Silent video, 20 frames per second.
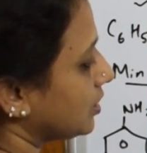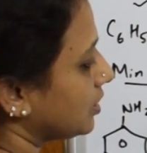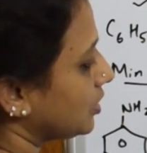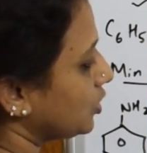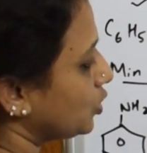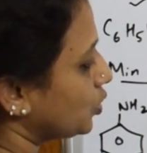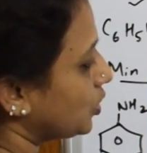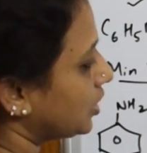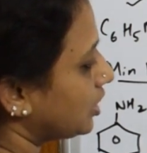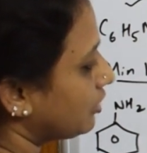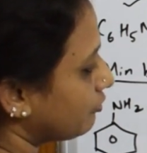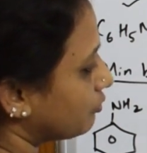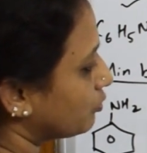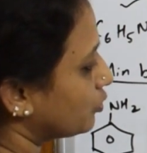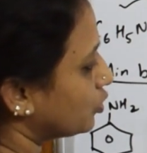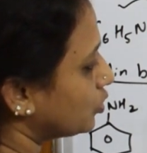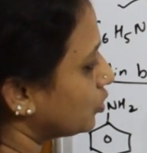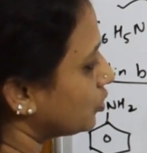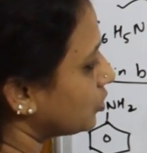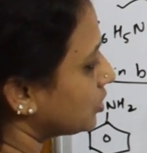You have
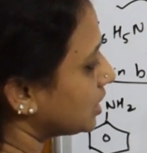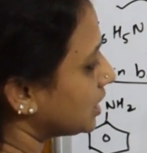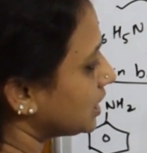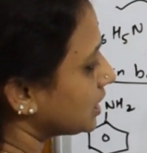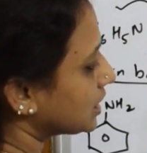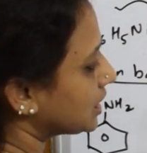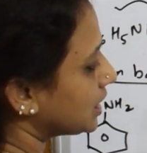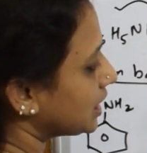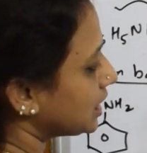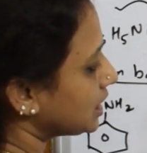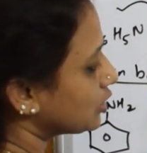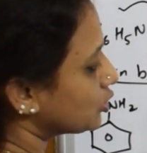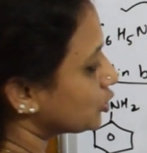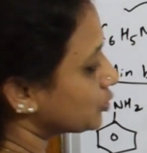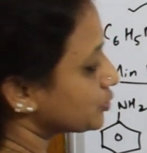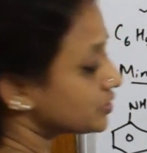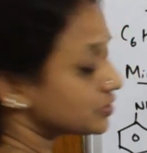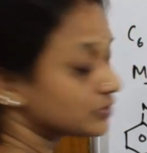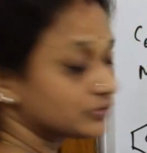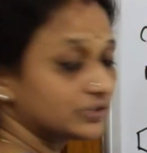more alkyl
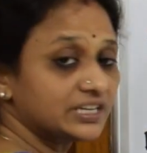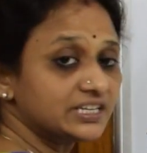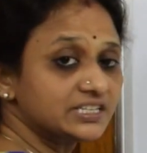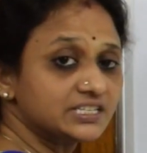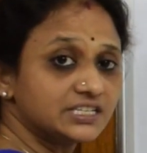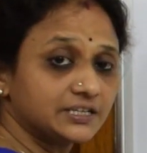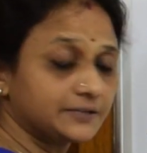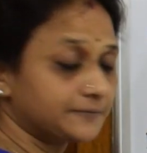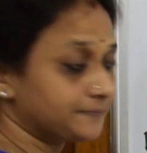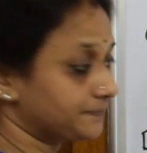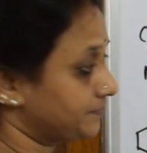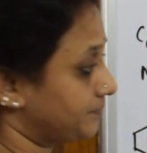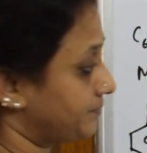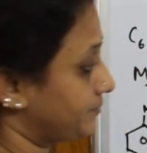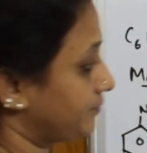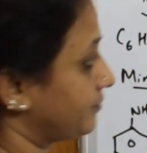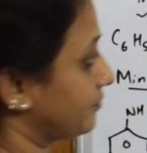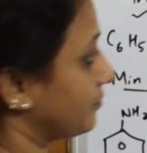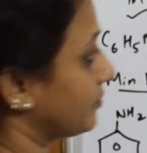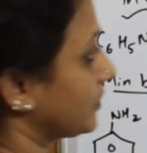groups donating
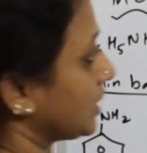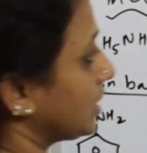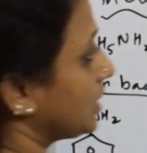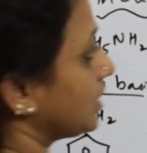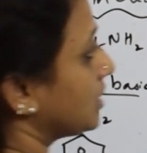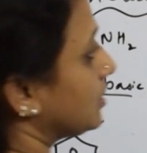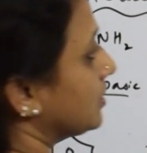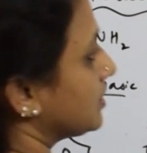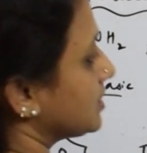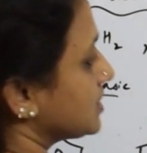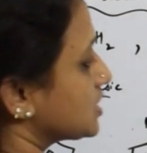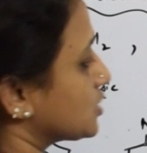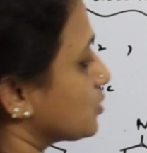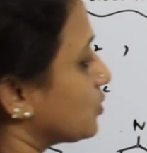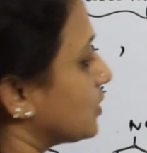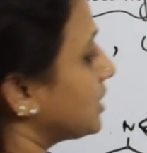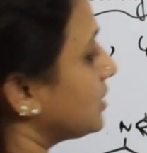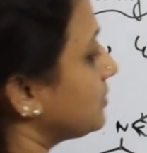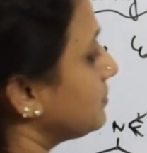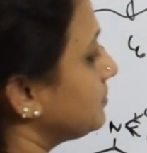this
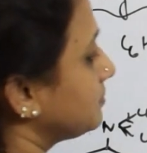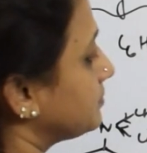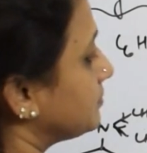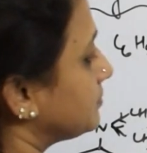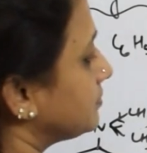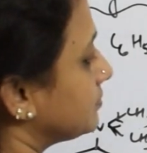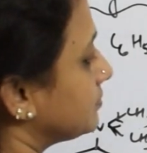one.